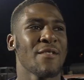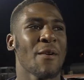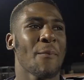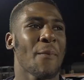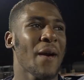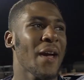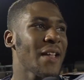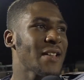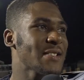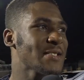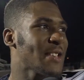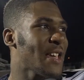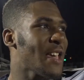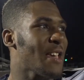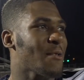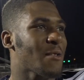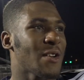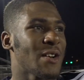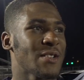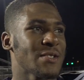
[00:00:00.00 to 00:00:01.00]
even play this
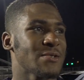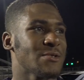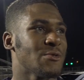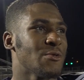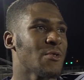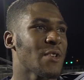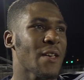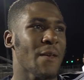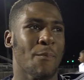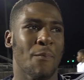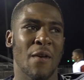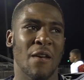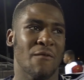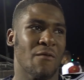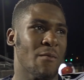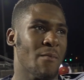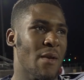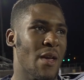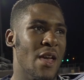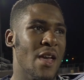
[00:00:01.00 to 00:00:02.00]
game because you get picked
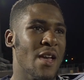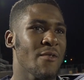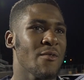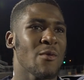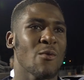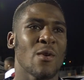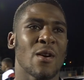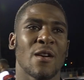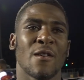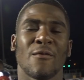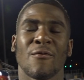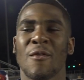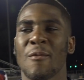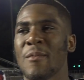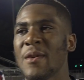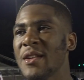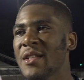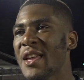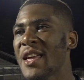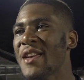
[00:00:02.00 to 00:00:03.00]
from everywhere. For
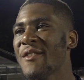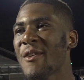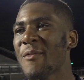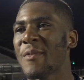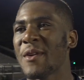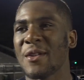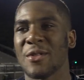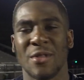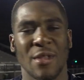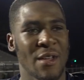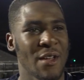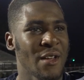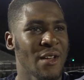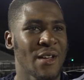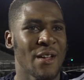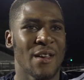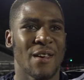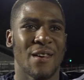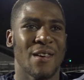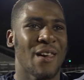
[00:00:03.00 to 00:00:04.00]
me to even be
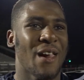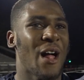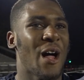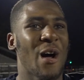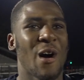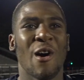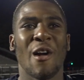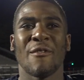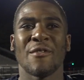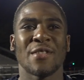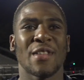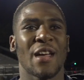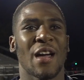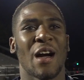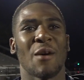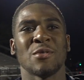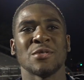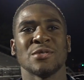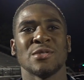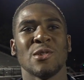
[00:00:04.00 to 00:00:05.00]
I don't even think
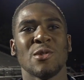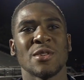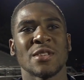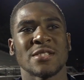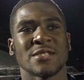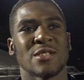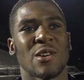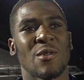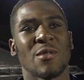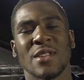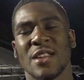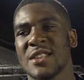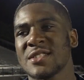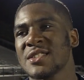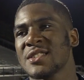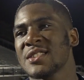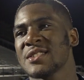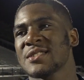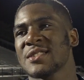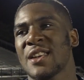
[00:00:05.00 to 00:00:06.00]
I was noticed going
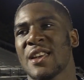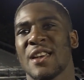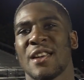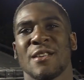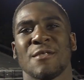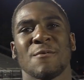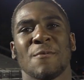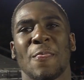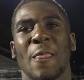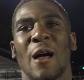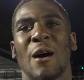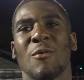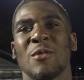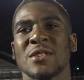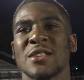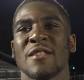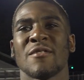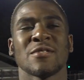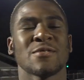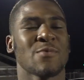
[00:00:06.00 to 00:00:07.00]
into this game. I
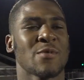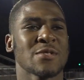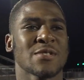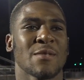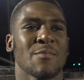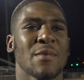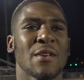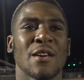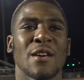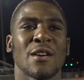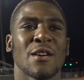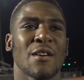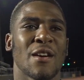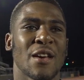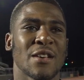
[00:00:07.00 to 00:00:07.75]
wasn't even supposed to be here,